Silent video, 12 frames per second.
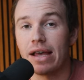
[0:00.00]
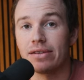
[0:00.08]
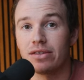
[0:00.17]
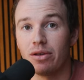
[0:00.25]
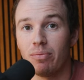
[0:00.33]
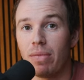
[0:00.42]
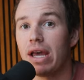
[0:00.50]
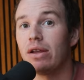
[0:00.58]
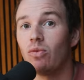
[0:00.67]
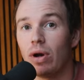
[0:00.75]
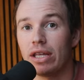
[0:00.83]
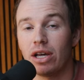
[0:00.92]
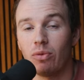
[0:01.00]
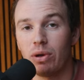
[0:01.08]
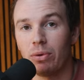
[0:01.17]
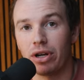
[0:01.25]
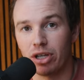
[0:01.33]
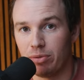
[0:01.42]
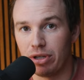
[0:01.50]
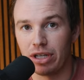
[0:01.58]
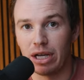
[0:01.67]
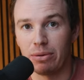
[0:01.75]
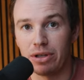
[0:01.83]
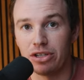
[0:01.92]
as the main way that we want to
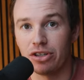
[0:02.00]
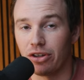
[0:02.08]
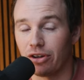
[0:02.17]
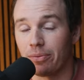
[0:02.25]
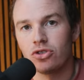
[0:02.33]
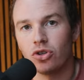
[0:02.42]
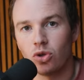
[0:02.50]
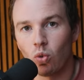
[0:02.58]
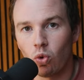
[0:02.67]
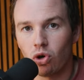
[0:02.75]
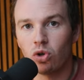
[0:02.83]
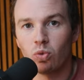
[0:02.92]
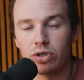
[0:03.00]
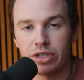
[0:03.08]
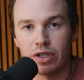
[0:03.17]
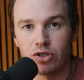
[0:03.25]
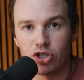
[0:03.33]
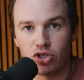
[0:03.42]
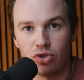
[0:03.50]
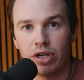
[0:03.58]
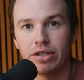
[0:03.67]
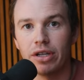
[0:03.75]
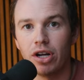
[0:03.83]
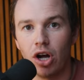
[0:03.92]
communicate with each other. So the world was
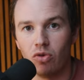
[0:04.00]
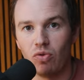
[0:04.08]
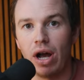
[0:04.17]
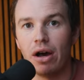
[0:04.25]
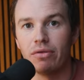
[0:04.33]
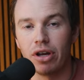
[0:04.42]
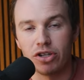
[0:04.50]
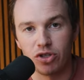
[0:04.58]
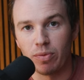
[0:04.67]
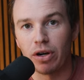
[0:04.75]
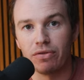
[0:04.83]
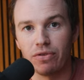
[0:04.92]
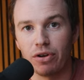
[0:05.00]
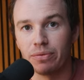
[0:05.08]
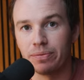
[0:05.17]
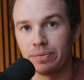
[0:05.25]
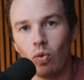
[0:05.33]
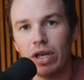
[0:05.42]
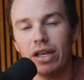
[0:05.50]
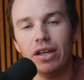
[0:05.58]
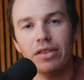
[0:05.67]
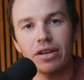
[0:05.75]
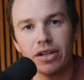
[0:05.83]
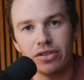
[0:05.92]
constructed around a smartphone.
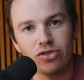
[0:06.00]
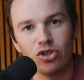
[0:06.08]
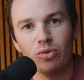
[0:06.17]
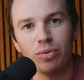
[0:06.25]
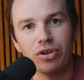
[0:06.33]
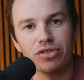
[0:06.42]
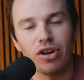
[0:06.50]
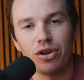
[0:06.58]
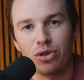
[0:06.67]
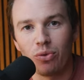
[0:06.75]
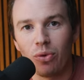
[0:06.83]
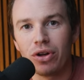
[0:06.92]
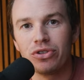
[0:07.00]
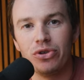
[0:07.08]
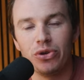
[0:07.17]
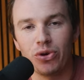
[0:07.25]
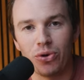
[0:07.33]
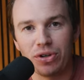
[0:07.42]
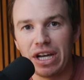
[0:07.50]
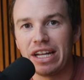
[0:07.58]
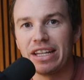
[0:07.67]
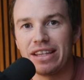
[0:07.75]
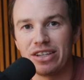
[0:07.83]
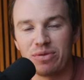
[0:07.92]
We, the consumers, are the ones who
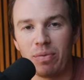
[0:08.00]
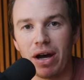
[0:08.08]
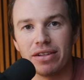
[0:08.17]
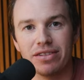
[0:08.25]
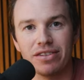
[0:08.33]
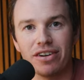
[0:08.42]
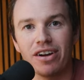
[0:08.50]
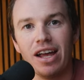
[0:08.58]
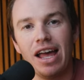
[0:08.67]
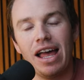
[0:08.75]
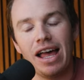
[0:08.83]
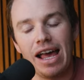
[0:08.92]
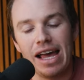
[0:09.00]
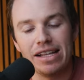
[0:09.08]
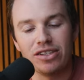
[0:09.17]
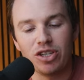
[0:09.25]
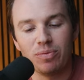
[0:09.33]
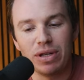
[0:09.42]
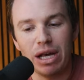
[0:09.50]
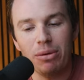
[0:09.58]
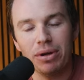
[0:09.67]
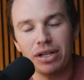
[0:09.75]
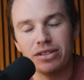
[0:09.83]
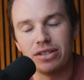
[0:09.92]
created this monster, and to be
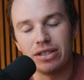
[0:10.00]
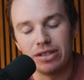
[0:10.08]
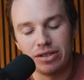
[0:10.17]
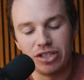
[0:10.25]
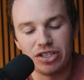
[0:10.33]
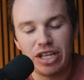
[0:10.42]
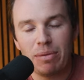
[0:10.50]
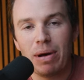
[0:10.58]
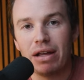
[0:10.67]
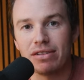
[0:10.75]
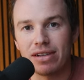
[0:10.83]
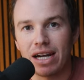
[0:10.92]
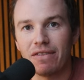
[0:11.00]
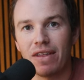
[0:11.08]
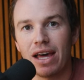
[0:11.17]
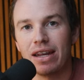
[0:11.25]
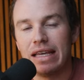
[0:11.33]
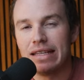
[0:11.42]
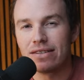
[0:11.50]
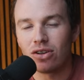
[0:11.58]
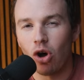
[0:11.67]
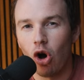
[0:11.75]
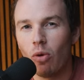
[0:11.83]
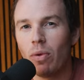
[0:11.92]
able to step outside of that is
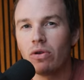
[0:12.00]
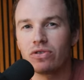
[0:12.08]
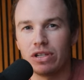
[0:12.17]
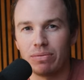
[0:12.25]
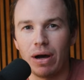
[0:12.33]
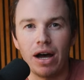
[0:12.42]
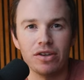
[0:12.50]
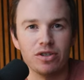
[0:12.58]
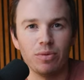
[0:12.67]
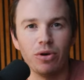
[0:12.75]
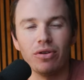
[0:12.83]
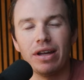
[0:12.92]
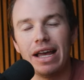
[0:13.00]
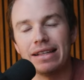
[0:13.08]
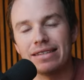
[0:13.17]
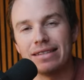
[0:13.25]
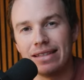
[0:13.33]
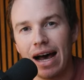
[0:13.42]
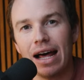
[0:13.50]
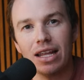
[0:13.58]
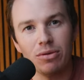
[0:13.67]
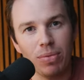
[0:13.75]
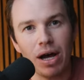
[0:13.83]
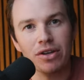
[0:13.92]
almost impossible. It's not
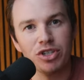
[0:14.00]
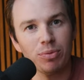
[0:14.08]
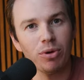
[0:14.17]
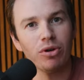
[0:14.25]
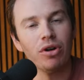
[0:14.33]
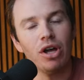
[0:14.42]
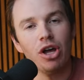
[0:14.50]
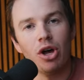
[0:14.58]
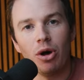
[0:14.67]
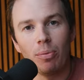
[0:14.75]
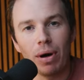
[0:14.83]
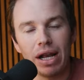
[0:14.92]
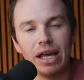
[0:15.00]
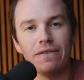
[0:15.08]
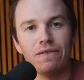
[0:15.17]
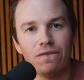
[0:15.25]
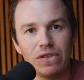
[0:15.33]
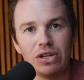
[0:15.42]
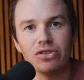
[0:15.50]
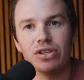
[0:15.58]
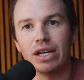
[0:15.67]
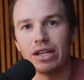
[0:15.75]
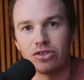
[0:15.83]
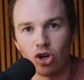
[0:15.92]
impossible, but it feels
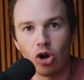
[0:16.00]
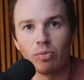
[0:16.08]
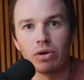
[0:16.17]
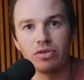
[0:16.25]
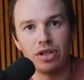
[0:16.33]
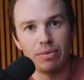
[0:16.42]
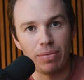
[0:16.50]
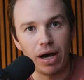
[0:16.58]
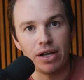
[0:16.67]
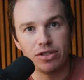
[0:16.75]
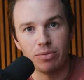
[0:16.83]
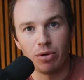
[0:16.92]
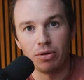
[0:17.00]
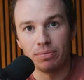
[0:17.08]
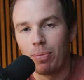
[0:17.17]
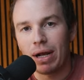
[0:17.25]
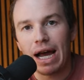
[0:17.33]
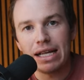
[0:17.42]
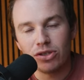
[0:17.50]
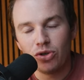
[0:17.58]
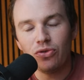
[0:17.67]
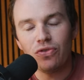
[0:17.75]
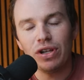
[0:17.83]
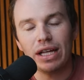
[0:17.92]
like it's almost impossible. But I
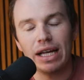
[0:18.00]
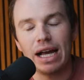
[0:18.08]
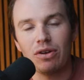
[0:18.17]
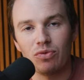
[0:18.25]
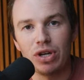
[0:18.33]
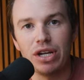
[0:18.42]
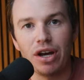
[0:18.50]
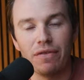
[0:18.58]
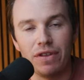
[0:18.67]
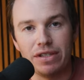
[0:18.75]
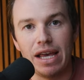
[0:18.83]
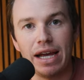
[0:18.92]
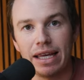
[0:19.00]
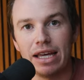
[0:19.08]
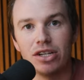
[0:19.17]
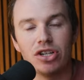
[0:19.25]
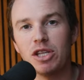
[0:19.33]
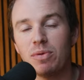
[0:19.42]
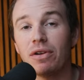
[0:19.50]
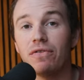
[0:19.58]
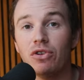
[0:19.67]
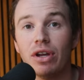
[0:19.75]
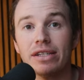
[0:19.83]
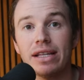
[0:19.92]
do feel like I got rid of the tech itch. It's been a
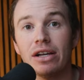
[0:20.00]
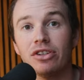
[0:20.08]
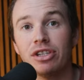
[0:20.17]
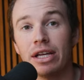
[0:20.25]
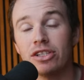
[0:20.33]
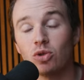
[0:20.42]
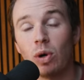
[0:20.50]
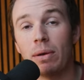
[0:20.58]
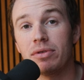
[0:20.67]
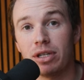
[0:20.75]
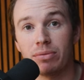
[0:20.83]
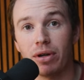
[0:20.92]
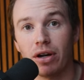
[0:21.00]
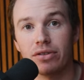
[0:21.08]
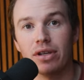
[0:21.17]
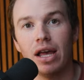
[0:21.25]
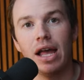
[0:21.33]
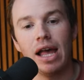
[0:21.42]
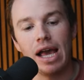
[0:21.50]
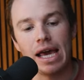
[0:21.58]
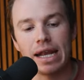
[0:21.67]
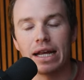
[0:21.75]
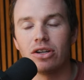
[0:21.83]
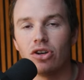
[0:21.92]
few days now since I swapped SIM cards,
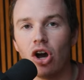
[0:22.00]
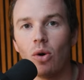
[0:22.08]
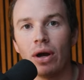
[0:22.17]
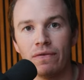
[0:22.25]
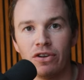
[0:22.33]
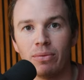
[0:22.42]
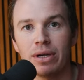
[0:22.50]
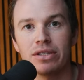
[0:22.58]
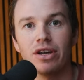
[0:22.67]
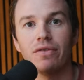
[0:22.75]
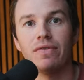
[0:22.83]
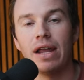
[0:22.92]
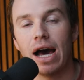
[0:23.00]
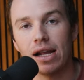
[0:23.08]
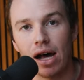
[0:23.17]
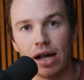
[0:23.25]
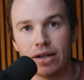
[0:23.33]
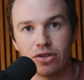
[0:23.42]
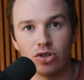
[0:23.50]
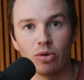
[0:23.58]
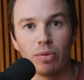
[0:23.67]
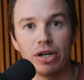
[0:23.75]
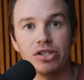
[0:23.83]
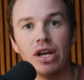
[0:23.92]
and I know I feel myself not on it so
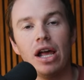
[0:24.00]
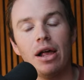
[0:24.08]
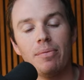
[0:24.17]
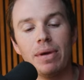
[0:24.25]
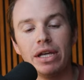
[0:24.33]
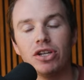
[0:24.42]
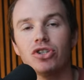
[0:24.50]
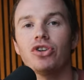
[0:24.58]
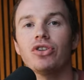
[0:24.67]
much, making